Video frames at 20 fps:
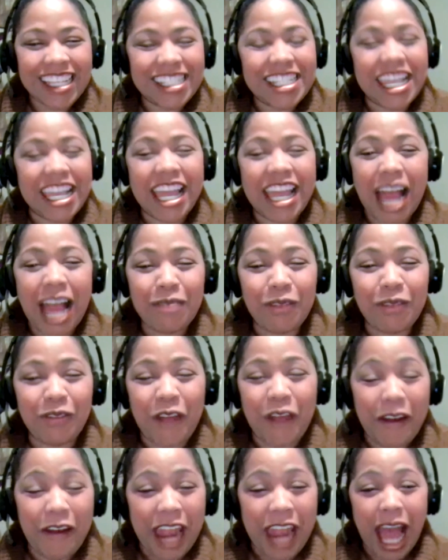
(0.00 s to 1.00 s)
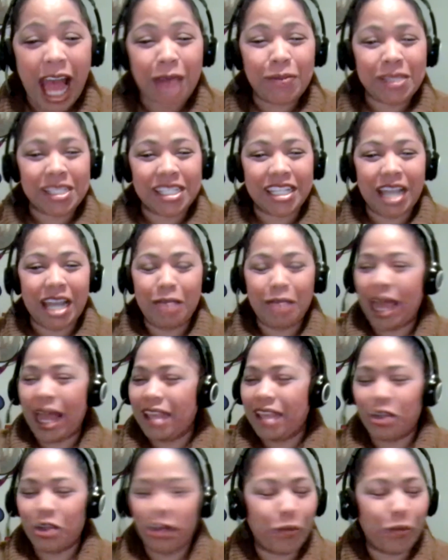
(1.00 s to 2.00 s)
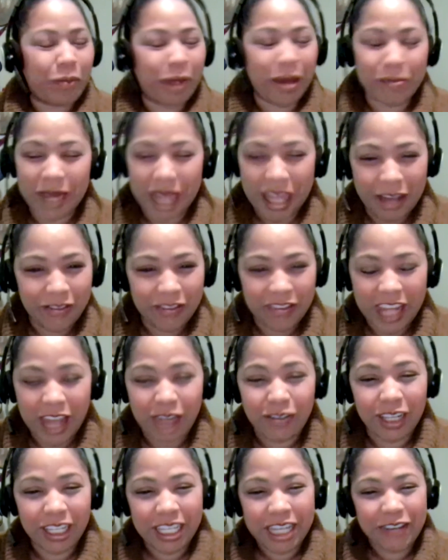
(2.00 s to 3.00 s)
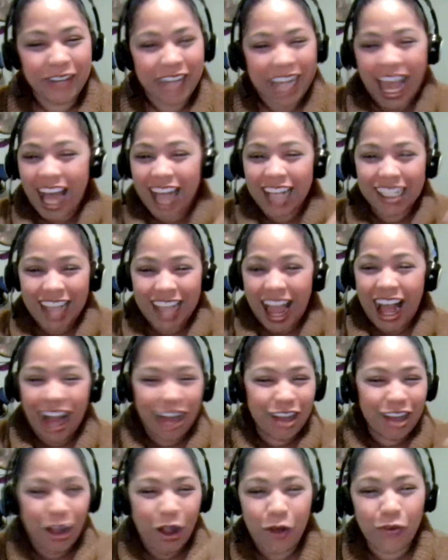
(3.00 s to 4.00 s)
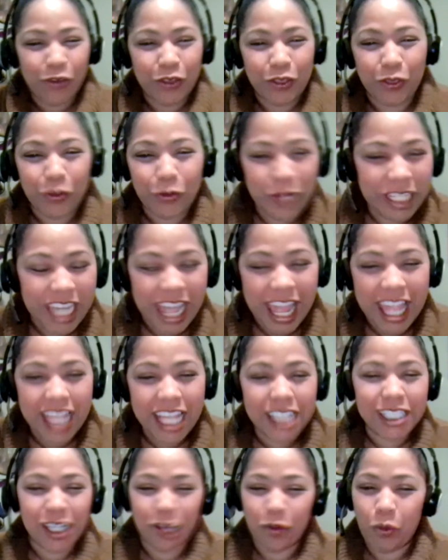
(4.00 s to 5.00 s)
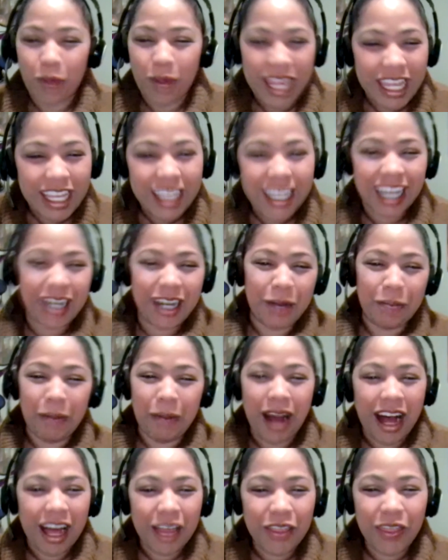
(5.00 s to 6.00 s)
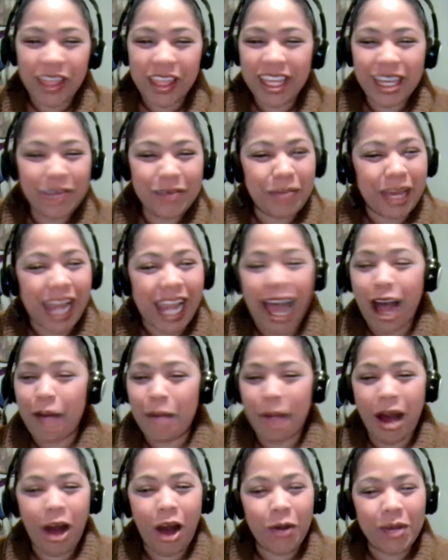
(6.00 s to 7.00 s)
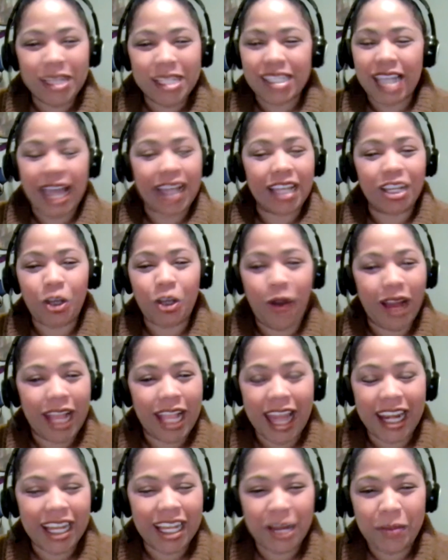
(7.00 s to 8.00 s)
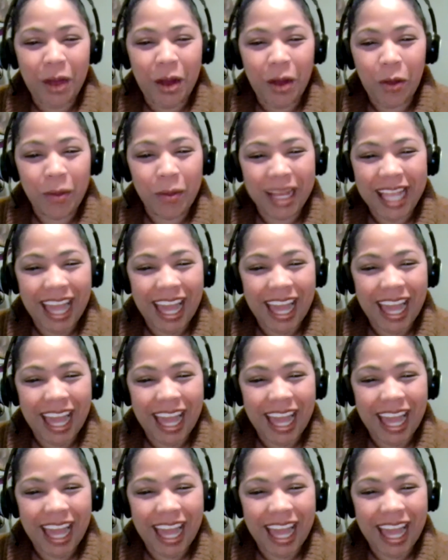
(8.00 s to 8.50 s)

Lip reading: And see, I'm the very opposite. I'm like, nope, I'm never leaving. I'll go for 3 days, a week, a month, but I'm always like, no, I gotta come home.